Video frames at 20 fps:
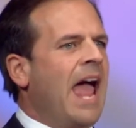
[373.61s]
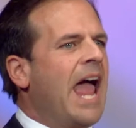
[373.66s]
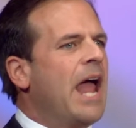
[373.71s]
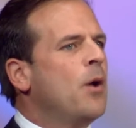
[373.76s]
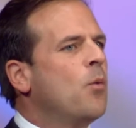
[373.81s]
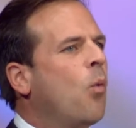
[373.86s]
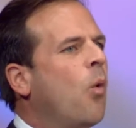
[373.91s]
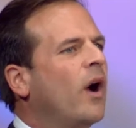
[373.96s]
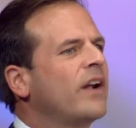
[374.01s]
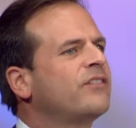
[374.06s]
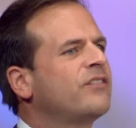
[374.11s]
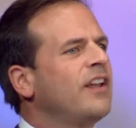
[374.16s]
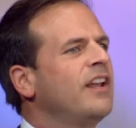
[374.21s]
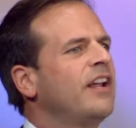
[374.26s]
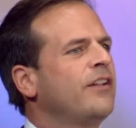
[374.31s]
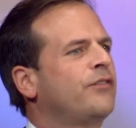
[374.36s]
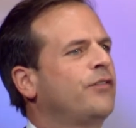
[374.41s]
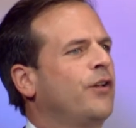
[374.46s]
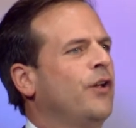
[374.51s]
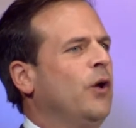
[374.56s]
And what did
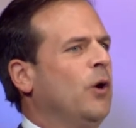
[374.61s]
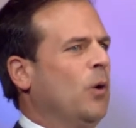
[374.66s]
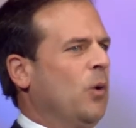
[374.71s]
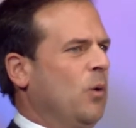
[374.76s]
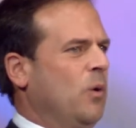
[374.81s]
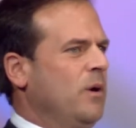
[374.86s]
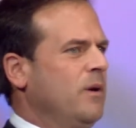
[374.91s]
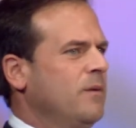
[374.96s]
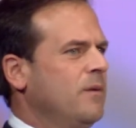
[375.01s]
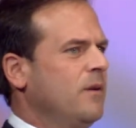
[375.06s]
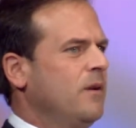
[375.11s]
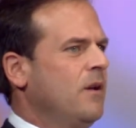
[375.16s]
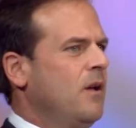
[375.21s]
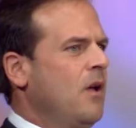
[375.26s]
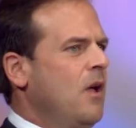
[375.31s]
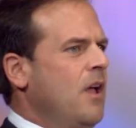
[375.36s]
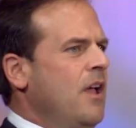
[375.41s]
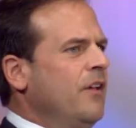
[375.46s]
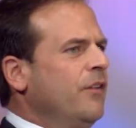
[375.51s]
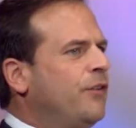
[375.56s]
it do?
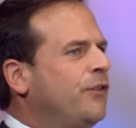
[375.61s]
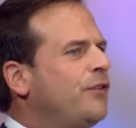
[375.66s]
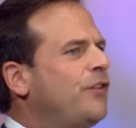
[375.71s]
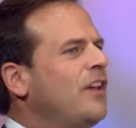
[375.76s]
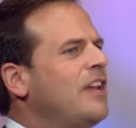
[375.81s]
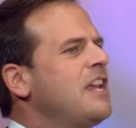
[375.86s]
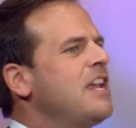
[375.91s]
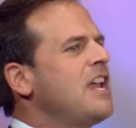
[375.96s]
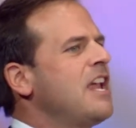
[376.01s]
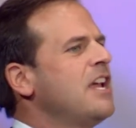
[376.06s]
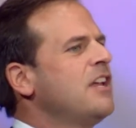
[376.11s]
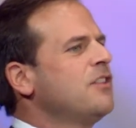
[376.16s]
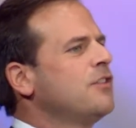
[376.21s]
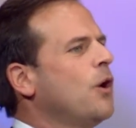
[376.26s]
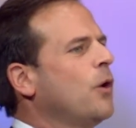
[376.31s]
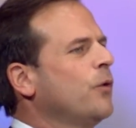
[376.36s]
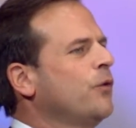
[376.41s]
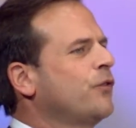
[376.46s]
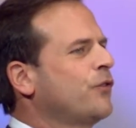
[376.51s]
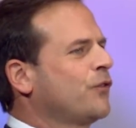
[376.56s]
Seeing
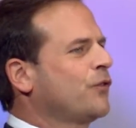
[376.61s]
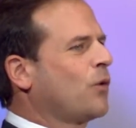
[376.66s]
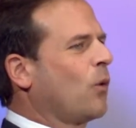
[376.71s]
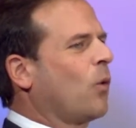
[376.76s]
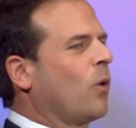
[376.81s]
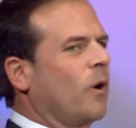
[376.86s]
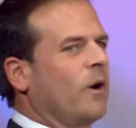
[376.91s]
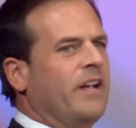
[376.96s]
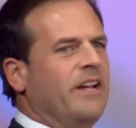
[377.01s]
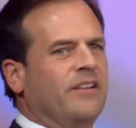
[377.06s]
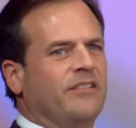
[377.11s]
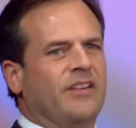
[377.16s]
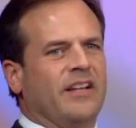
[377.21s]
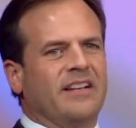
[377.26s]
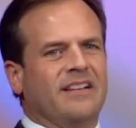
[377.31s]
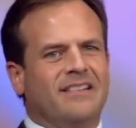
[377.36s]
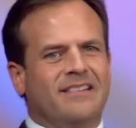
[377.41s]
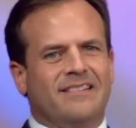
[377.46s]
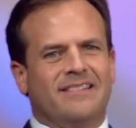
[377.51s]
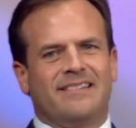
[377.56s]
those stories
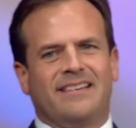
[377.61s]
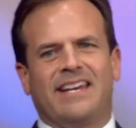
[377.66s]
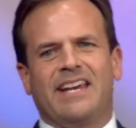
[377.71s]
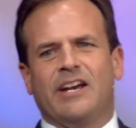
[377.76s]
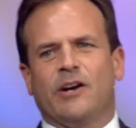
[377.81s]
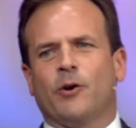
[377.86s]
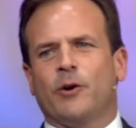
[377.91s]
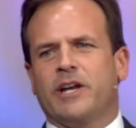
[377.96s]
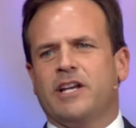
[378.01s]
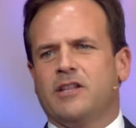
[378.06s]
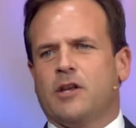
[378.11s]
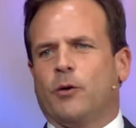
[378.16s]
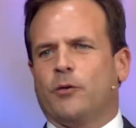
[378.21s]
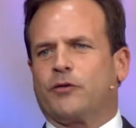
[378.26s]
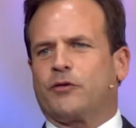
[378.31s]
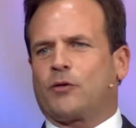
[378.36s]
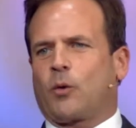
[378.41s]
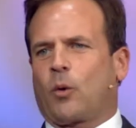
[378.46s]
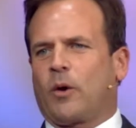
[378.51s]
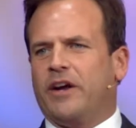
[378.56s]
and hearing
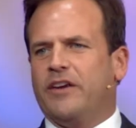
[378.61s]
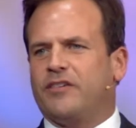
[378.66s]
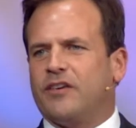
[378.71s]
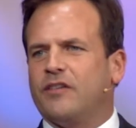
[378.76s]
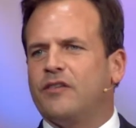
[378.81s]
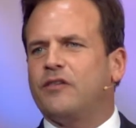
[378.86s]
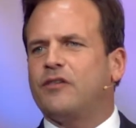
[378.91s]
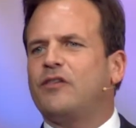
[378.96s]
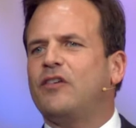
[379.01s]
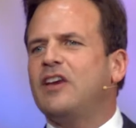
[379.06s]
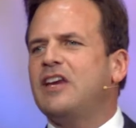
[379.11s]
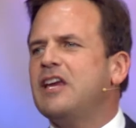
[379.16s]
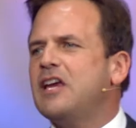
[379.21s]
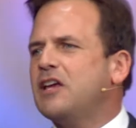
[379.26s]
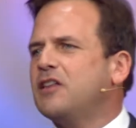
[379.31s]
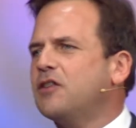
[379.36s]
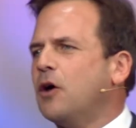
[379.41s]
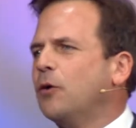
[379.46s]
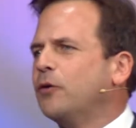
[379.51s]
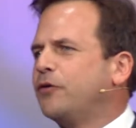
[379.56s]
those stories and
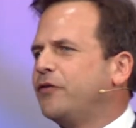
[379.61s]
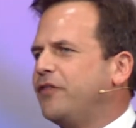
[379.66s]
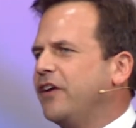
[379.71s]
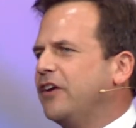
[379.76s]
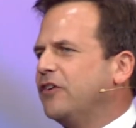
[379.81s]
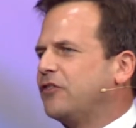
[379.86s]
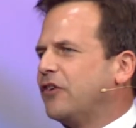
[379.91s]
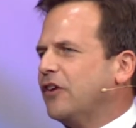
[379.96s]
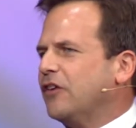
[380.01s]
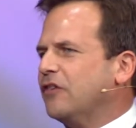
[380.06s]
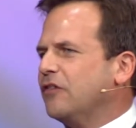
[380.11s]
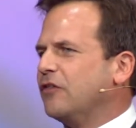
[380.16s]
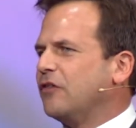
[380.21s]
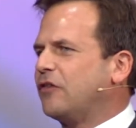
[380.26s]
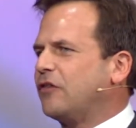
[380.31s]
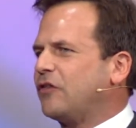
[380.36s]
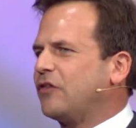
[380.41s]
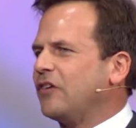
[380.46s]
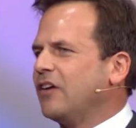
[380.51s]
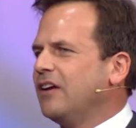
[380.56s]
seeing those
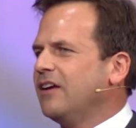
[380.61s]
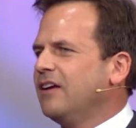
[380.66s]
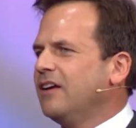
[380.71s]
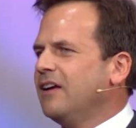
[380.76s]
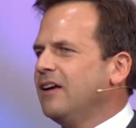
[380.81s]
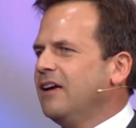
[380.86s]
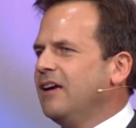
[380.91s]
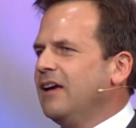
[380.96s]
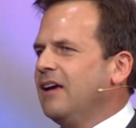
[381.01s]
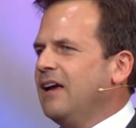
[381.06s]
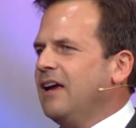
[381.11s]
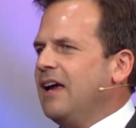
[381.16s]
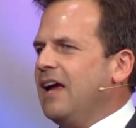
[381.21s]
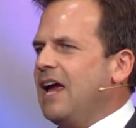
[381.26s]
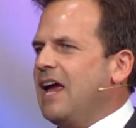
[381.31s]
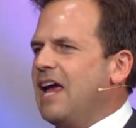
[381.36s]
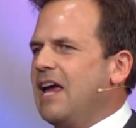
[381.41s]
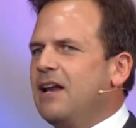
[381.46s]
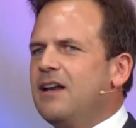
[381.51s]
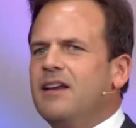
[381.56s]
visions
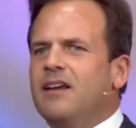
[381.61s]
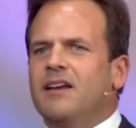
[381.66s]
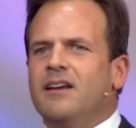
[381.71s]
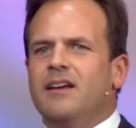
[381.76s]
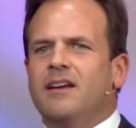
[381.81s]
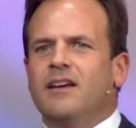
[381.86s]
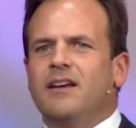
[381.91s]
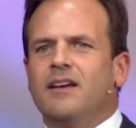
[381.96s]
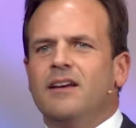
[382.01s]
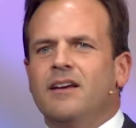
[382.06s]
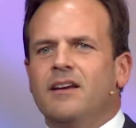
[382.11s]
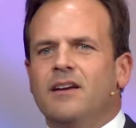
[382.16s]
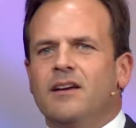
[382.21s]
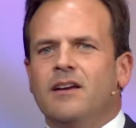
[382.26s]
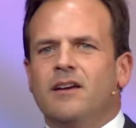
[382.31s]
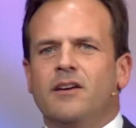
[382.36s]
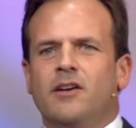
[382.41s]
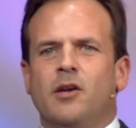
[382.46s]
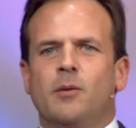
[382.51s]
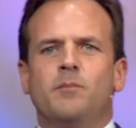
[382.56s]

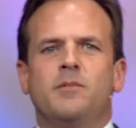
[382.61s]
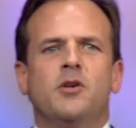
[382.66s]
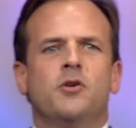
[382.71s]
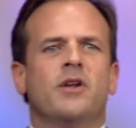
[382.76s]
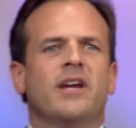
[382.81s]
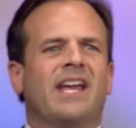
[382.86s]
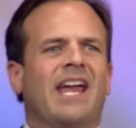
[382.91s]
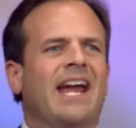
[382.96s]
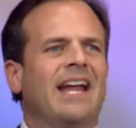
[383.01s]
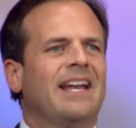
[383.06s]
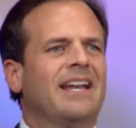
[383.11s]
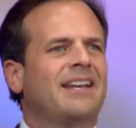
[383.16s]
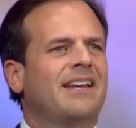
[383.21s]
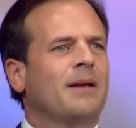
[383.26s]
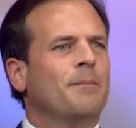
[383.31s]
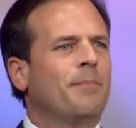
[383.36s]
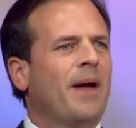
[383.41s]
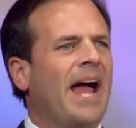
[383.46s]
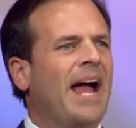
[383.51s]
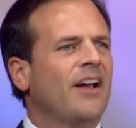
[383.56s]
it communicated
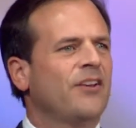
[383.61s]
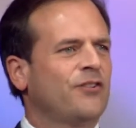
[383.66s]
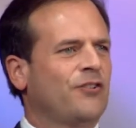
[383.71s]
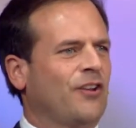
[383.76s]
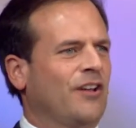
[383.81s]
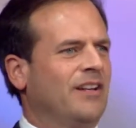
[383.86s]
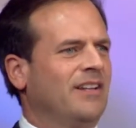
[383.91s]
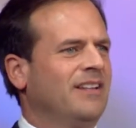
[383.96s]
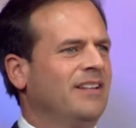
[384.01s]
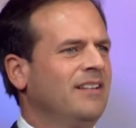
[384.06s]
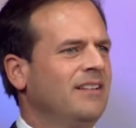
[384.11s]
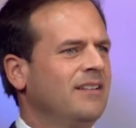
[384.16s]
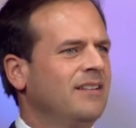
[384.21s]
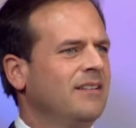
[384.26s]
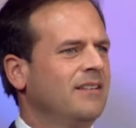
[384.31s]
compassion.